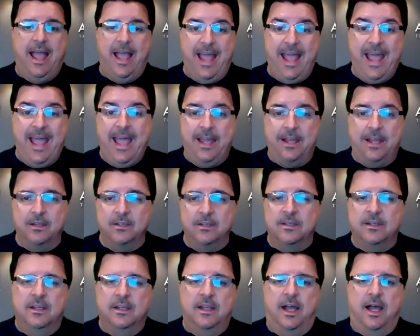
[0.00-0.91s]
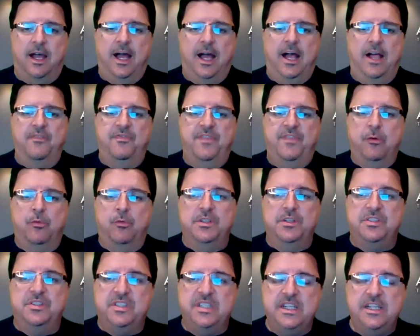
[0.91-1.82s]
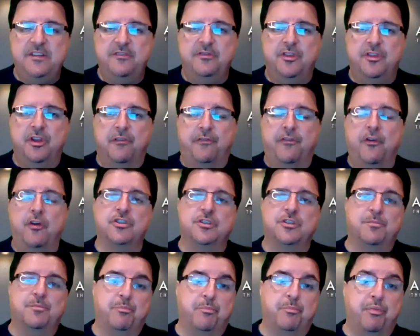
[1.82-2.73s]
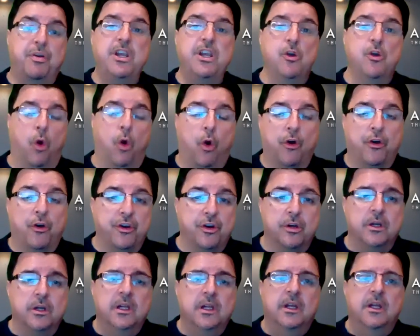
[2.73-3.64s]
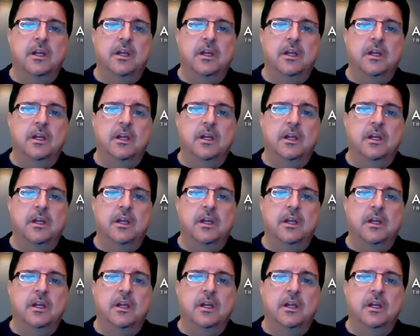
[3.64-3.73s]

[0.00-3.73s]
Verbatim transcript: And uh, they received their first pre order